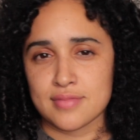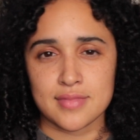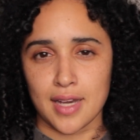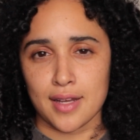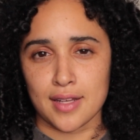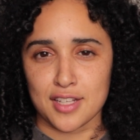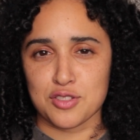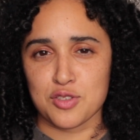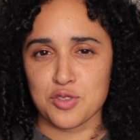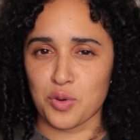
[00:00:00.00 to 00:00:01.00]
kind of get you
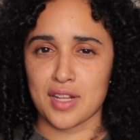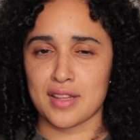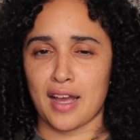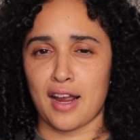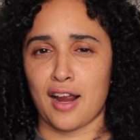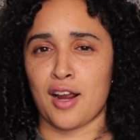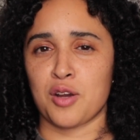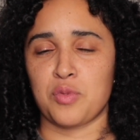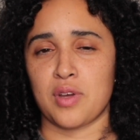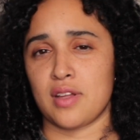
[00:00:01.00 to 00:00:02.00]
sorted there.
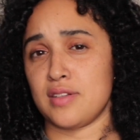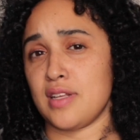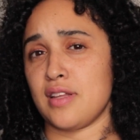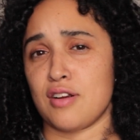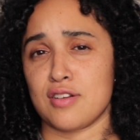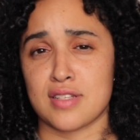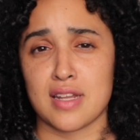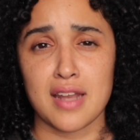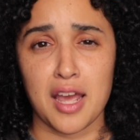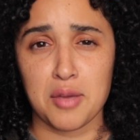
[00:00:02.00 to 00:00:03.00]
There's
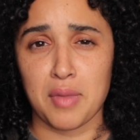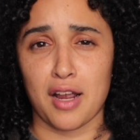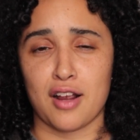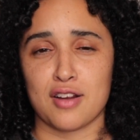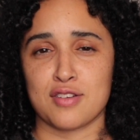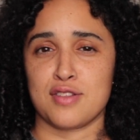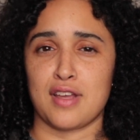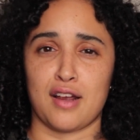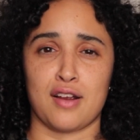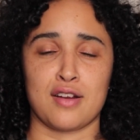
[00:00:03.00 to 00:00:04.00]
nightmares,
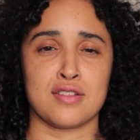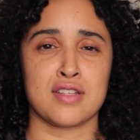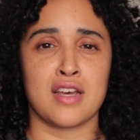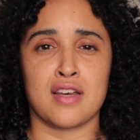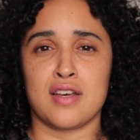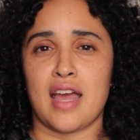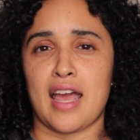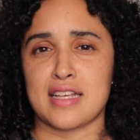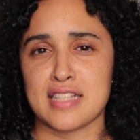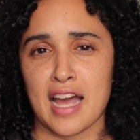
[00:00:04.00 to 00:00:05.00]
there's
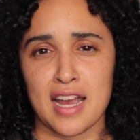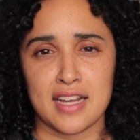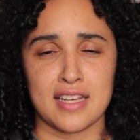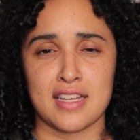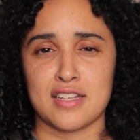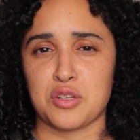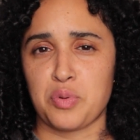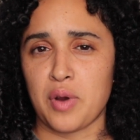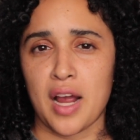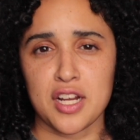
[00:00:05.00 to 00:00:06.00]
anxiety,
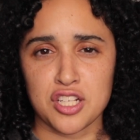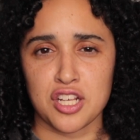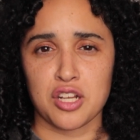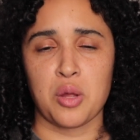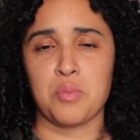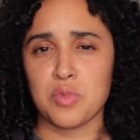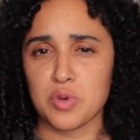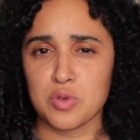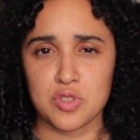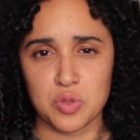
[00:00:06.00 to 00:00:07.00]
depression,
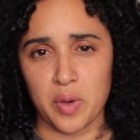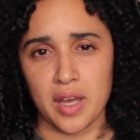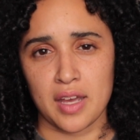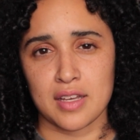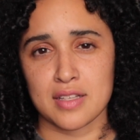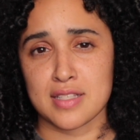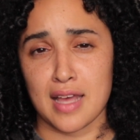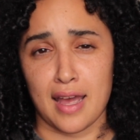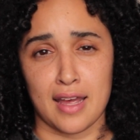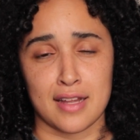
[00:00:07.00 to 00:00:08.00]
mood swings,
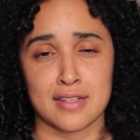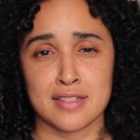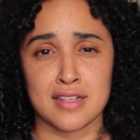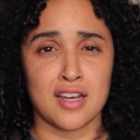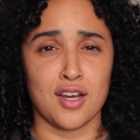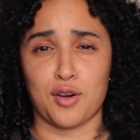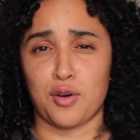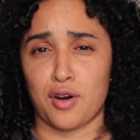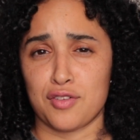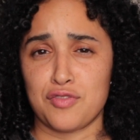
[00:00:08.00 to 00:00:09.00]
and
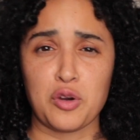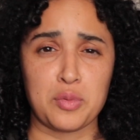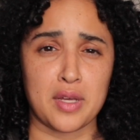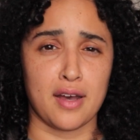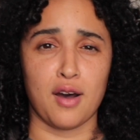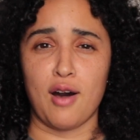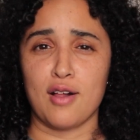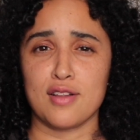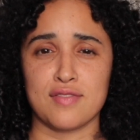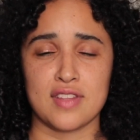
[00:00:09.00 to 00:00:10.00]
agoraphobia. All
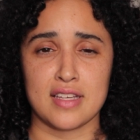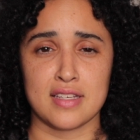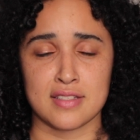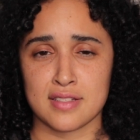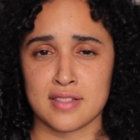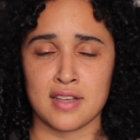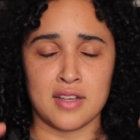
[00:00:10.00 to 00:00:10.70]
of these